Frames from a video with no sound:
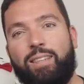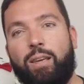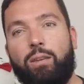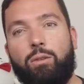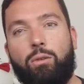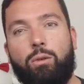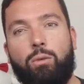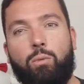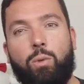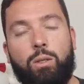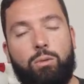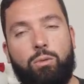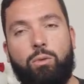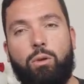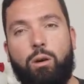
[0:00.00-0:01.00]
thing you
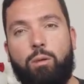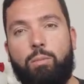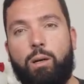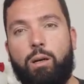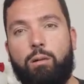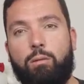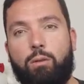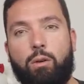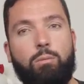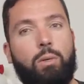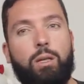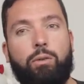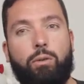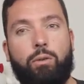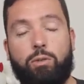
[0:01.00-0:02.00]
want to know about Go
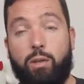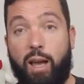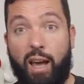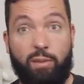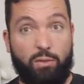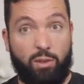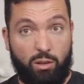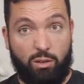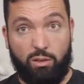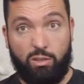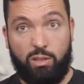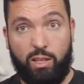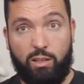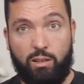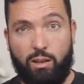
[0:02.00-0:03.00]
modules? Have you
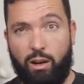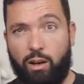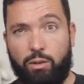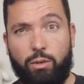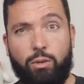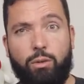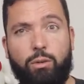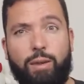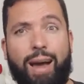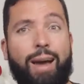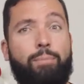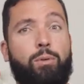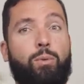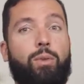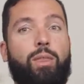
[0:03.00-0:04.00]
used it? Are you
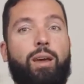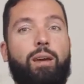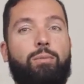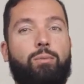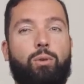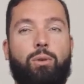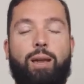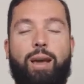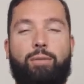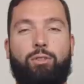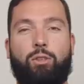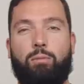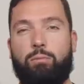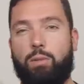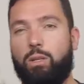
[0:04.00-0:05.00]
happy with them? Do you have
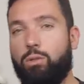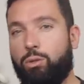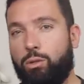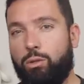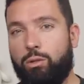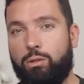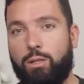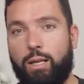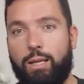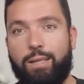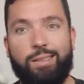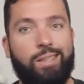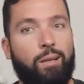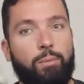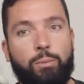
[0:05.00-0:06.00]
some issues?
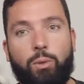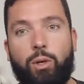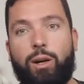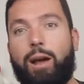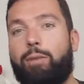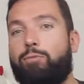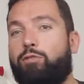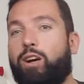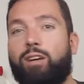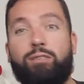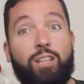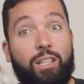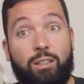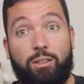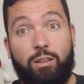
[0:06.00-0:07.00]
Tell me more. I'm very,
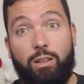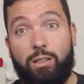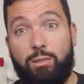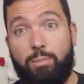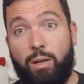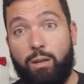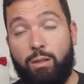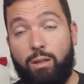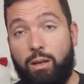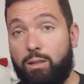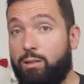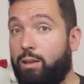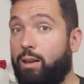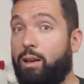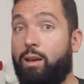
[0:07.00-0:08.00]
very curious about
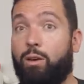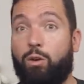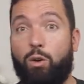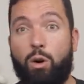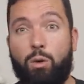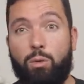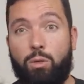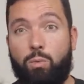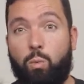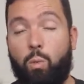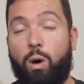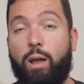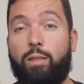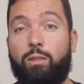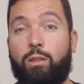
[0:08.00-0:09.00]
this. Go
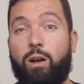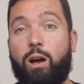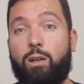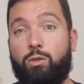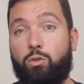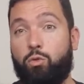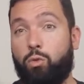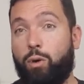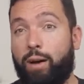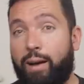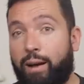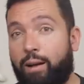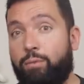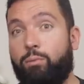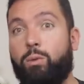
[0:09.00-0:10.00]

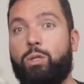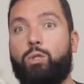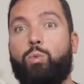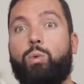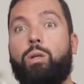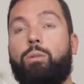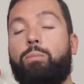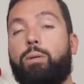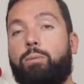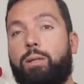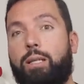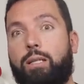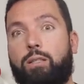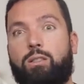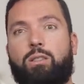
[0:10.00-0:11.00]
1.12, which will be
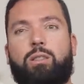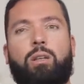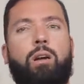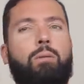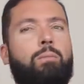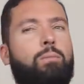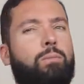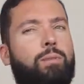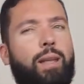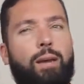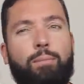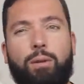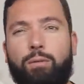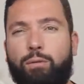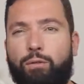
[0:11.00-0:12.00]
released
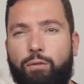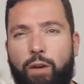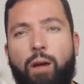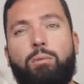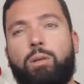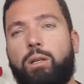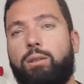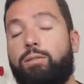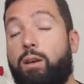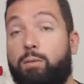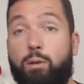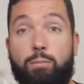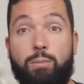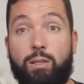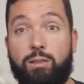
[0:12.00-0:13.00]
sometime in February, if I'm
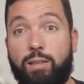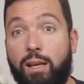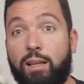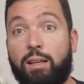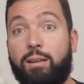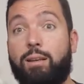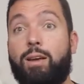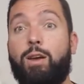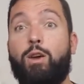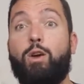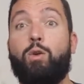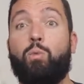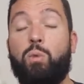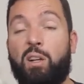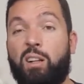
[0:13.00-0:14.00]
not mistaken,
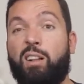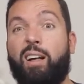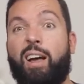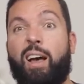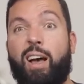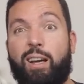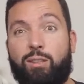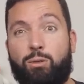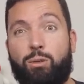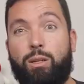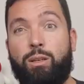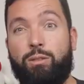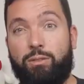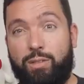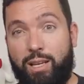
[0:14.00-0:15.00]
will
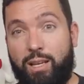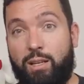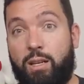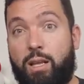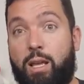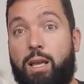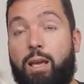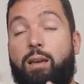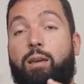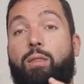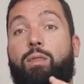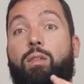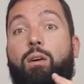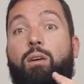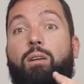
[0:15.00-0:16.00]
actually contain
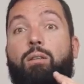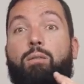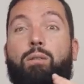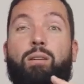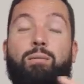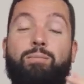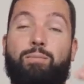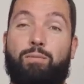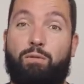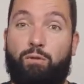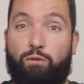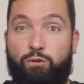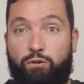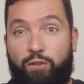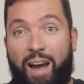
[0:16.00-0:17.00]
the
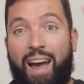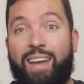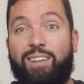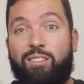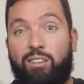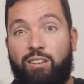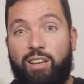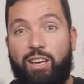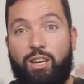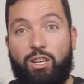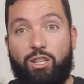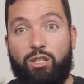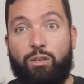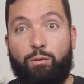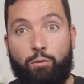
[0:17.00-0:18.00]

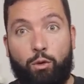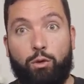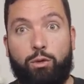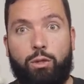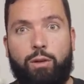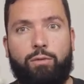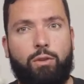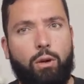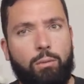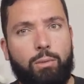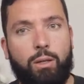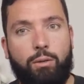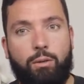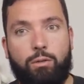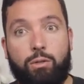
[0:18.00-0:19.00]
final-ish version of Go
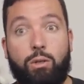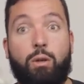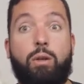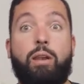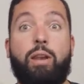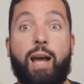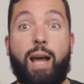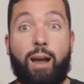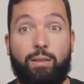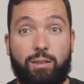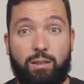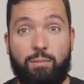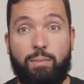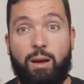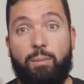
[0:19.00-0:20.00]
modules. So now is
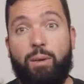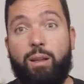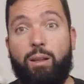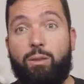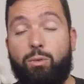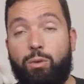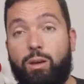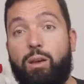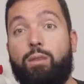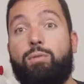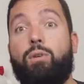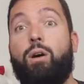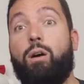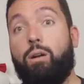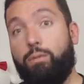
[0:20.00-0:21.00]
the moment to give
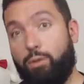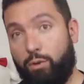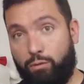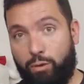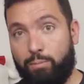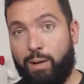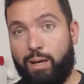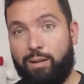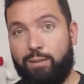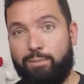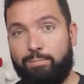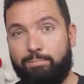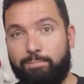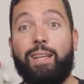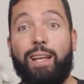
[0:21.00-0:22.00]
all of your feedback.
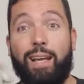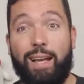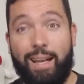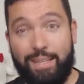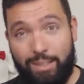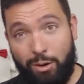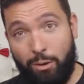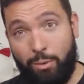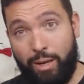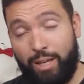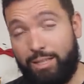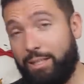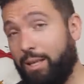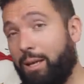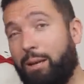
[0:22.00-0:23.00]
As
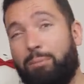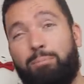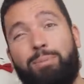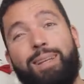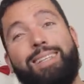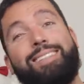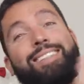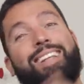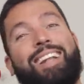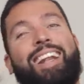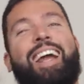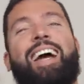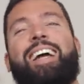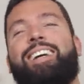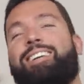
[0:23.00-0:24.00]
always, please
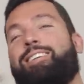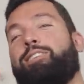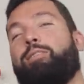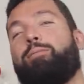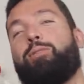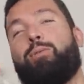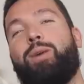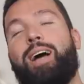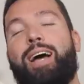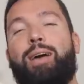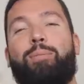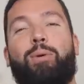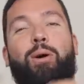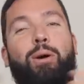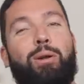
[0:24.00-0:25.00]
like,
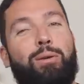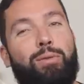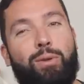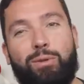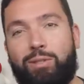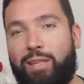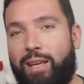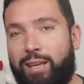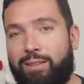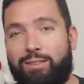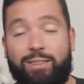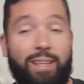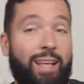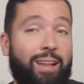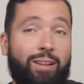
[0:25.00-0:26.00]
subscribe, all of those things.
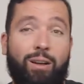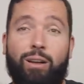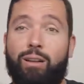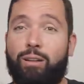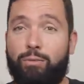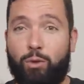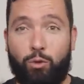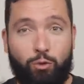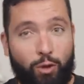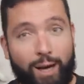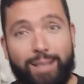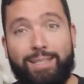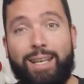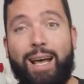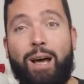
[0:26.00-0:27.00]
Tell all of your
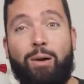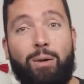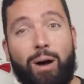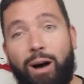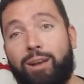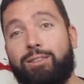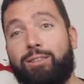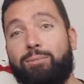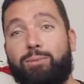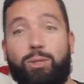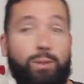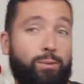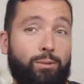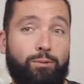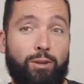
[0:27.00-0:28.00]
friends how awesome
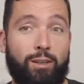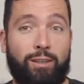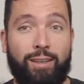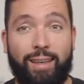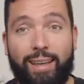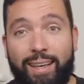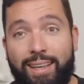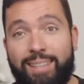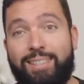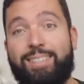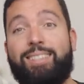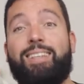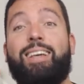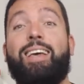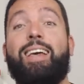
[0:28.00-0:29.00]
justforfunc
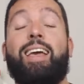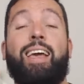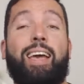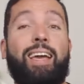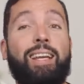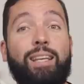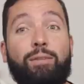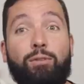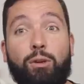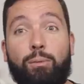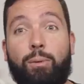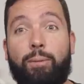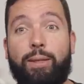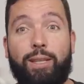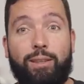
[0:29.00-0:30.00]
is. And if you've
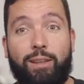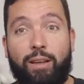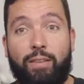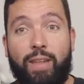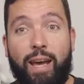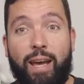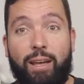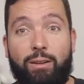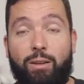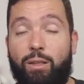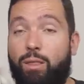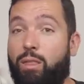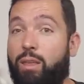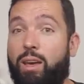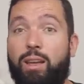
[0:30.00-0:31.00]
already done that,
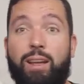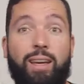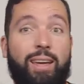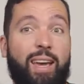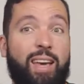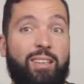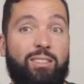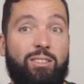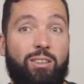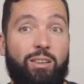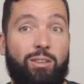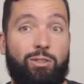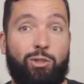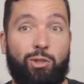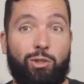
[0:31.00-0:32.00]
then I guess
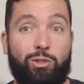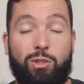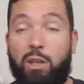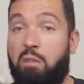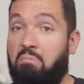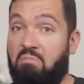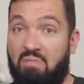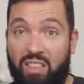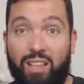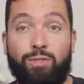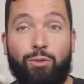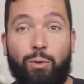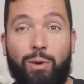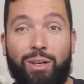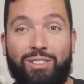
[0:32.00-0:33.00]
it's just thanks
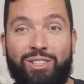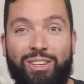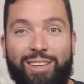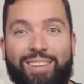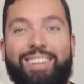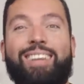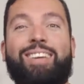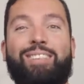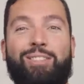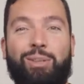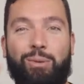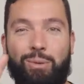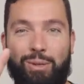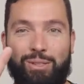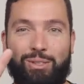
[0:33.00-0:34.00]
for watching, and see
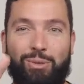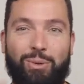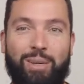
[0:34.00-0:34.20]
you all in 2